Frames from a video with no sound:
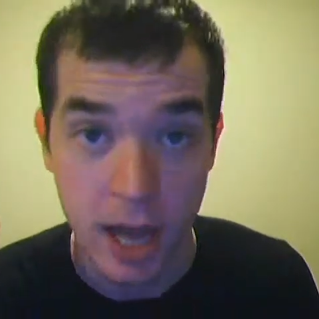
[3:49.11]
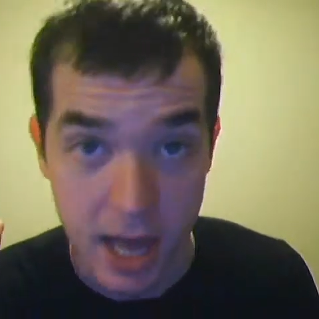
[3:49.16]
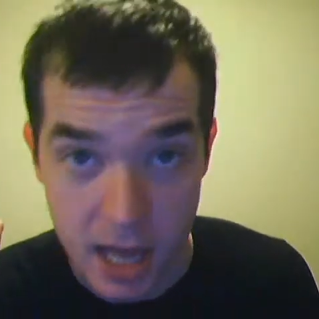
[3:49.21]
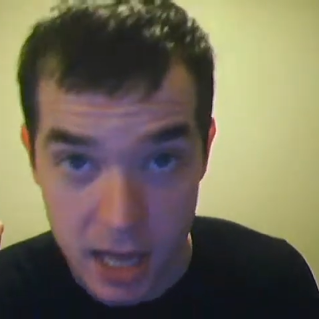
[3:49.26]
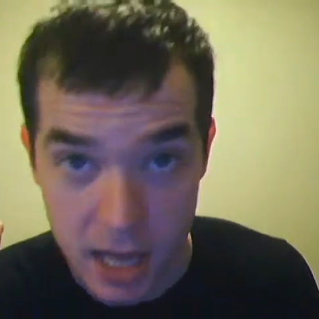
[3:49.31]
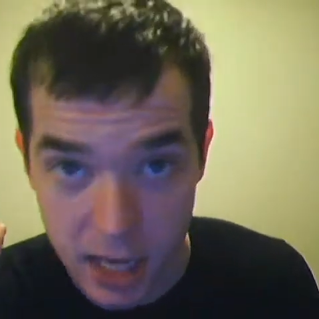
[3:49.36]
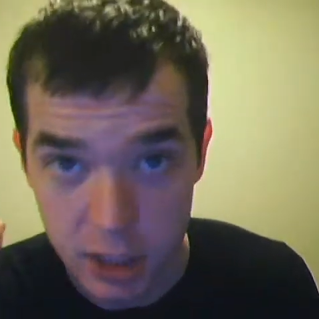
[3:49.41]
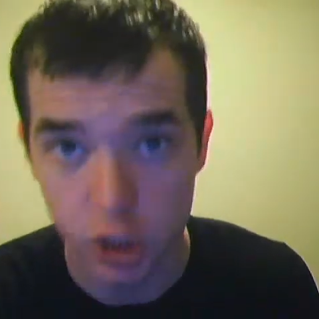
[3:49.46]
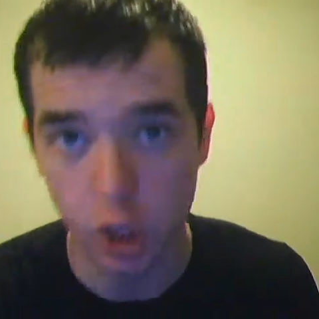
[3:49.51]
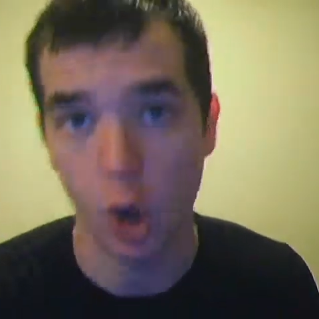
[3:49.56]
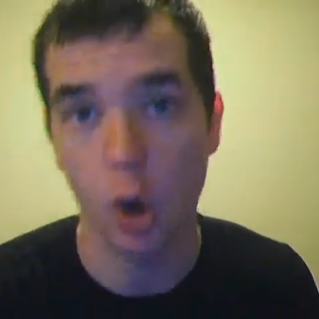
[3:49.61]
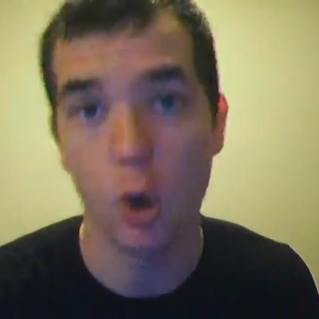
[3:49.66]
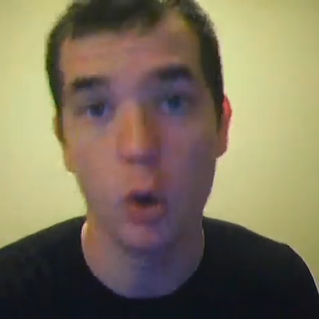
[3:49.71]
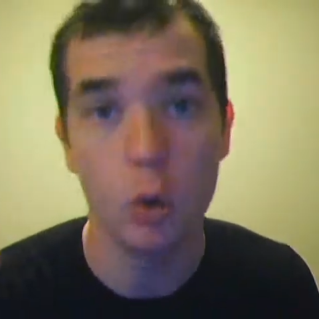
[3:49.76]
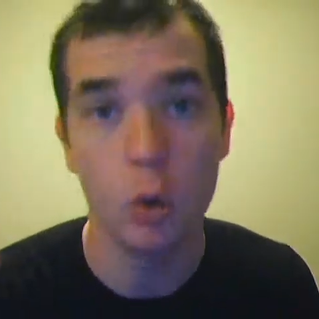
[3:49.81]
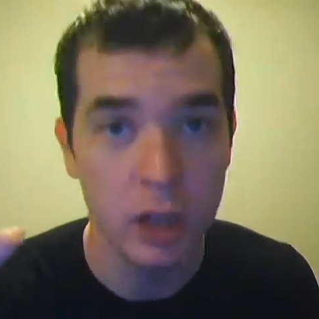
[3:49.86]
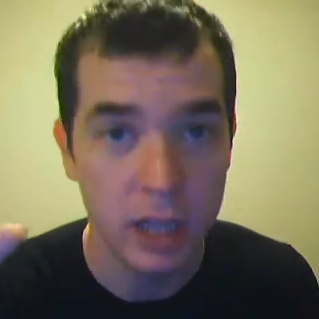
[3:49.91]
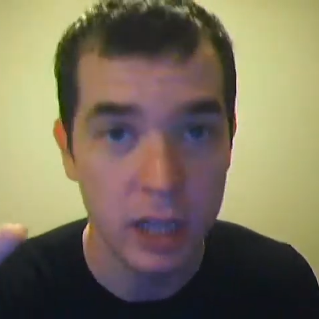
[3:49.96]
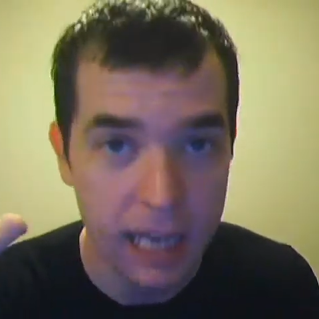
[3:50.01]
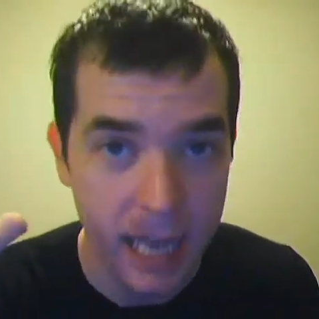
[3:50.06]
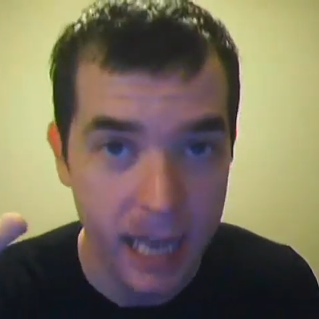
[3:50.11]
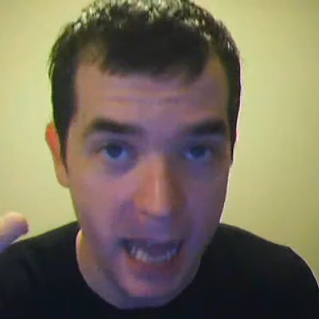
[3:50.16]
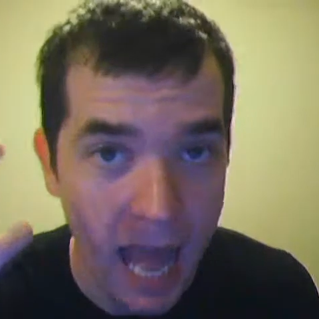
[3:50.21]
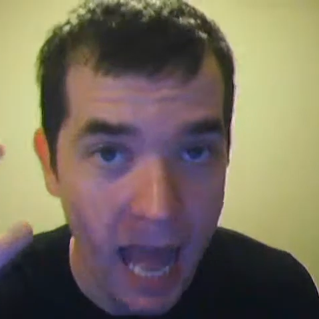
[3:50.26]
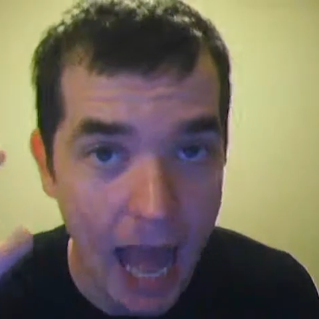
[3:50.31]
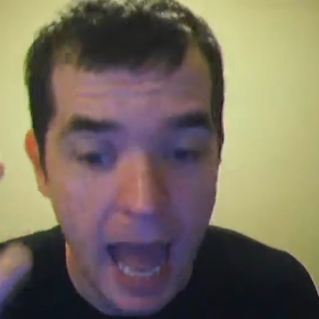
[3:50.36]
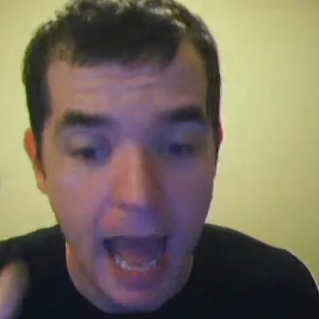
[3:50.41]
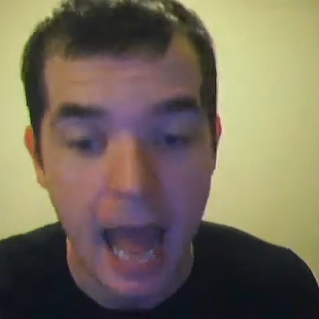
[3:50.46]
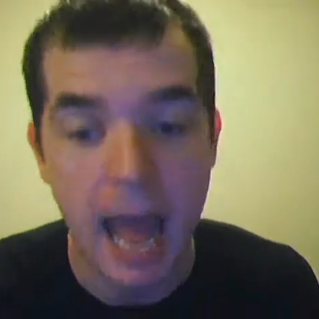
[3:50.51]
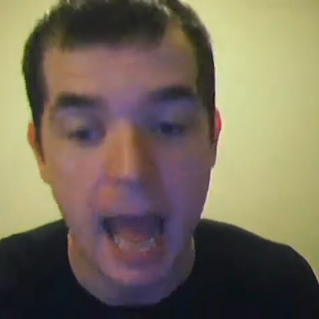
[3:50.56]
This only
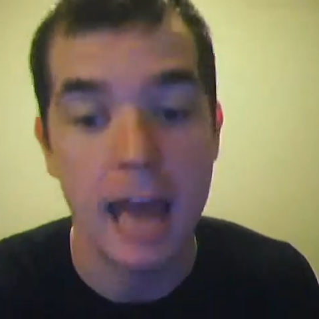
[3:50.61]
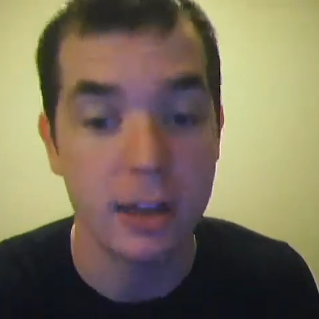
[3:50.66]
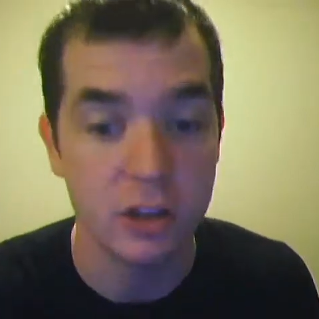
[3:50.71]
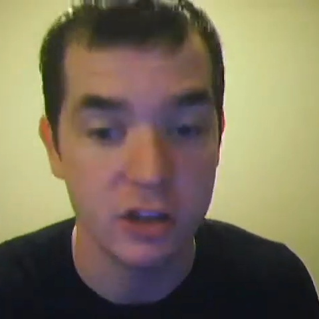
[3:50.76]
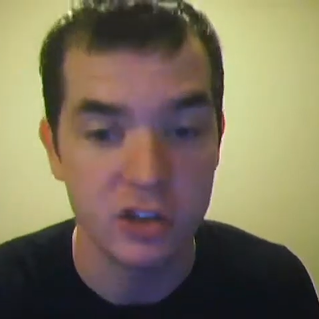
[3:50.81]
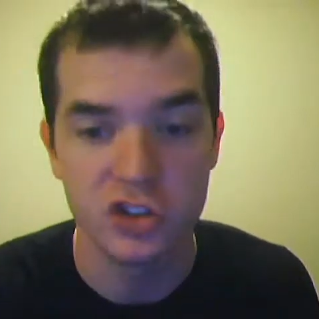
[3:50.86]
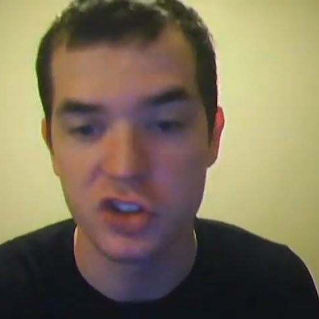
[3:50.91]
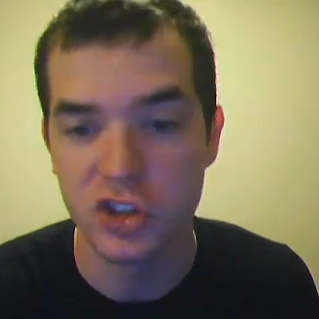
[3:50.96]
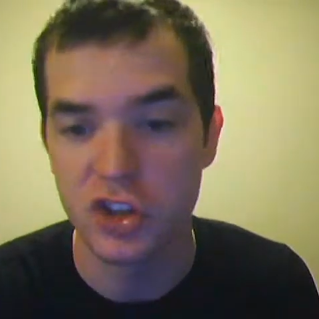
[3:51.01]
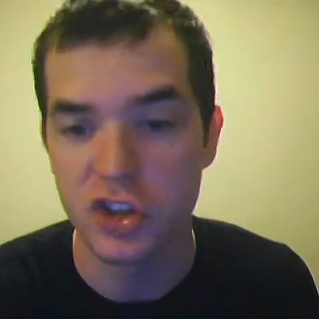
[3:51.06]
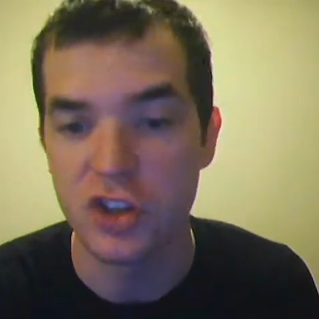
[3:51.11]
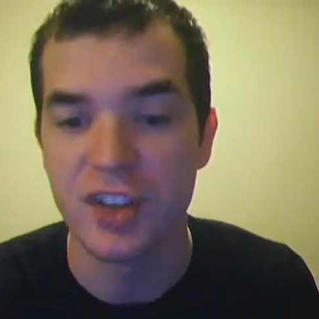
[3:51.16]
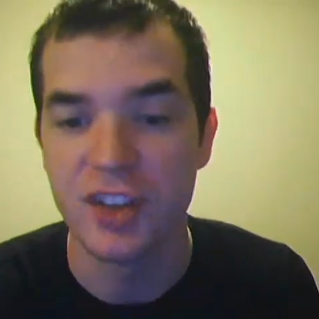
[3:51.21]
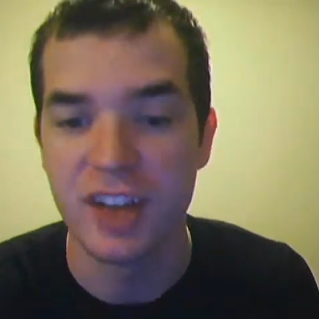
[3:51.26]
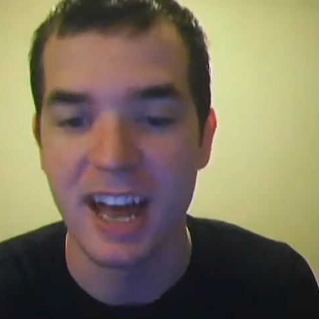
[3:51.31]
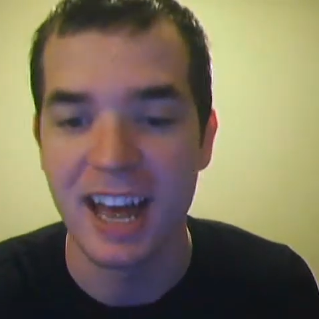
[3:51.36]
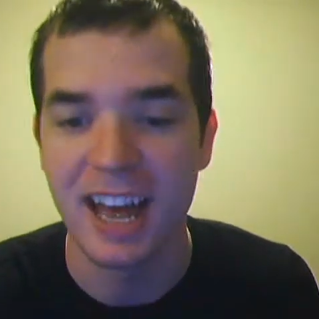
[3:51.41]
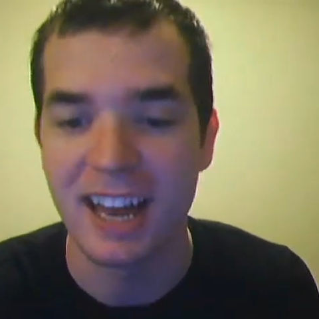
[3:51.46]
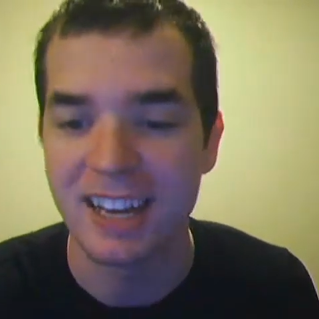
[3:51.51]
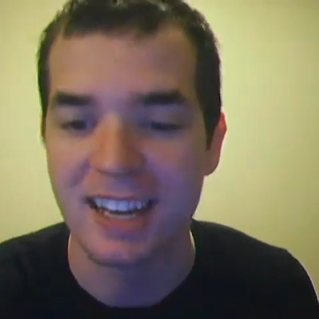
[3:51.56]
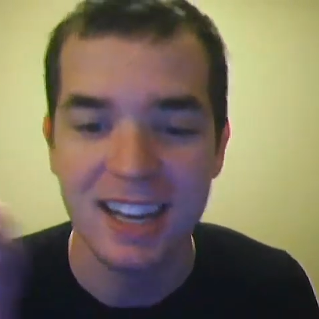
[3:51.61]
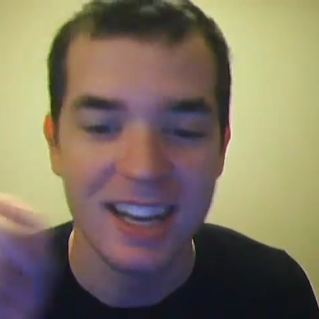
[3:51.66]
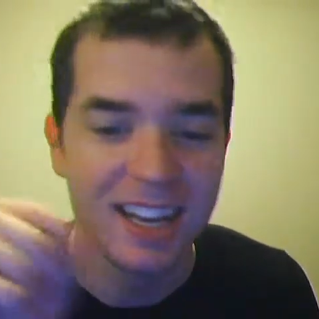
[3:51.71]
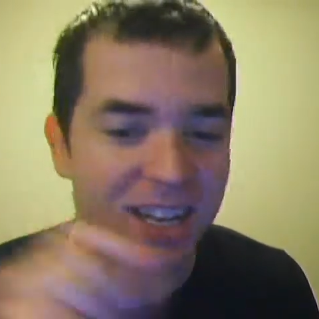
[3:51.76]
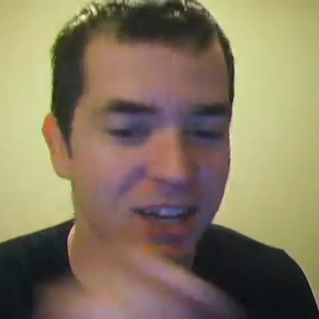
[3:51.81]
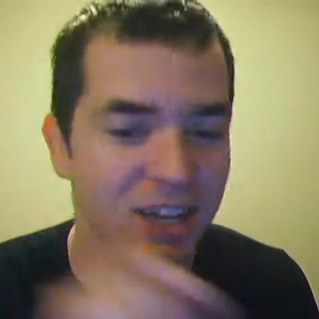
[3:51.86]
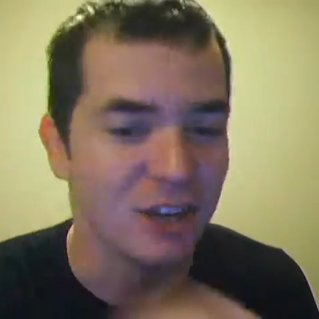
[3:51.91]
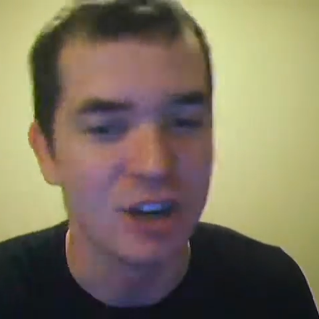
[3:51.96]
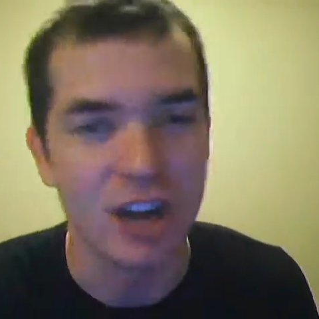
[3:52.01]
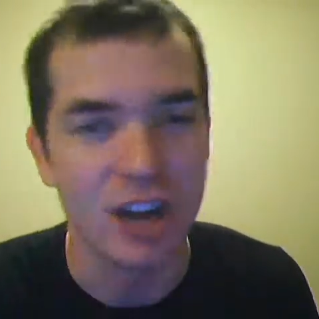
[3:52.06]
adds to that.
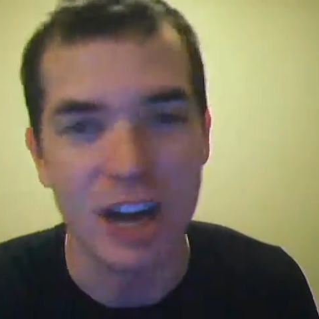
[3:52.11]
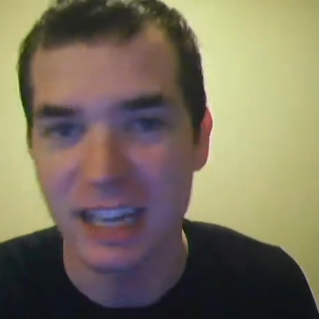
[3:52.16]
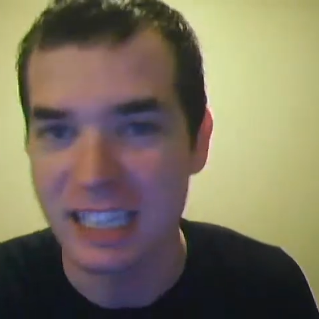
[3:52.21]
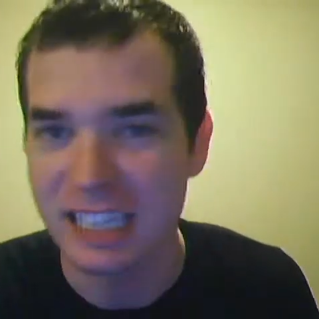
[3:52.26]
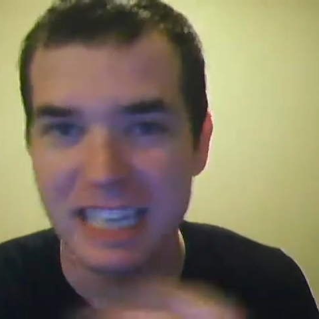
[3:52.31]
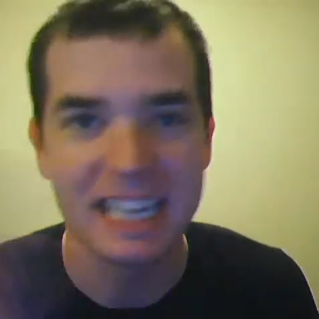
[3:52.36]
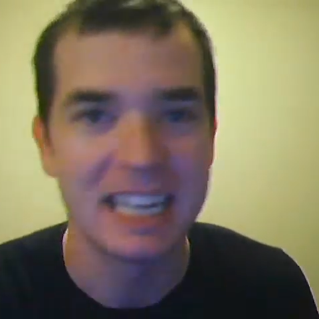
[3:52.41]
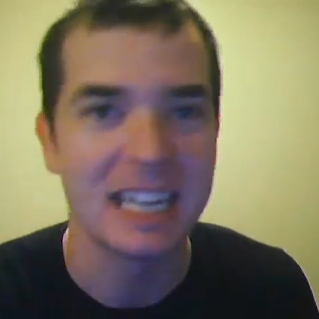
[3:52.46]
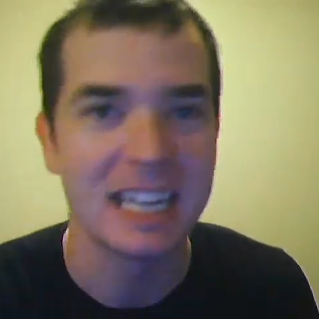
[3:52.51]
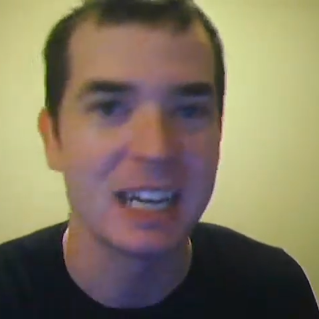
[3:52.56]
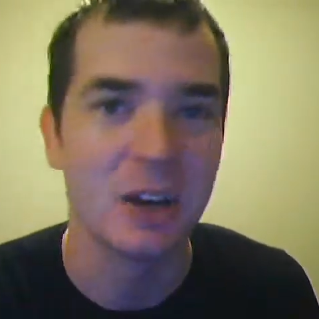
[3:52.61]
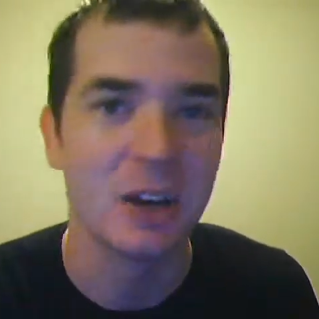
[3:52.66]
You're not getting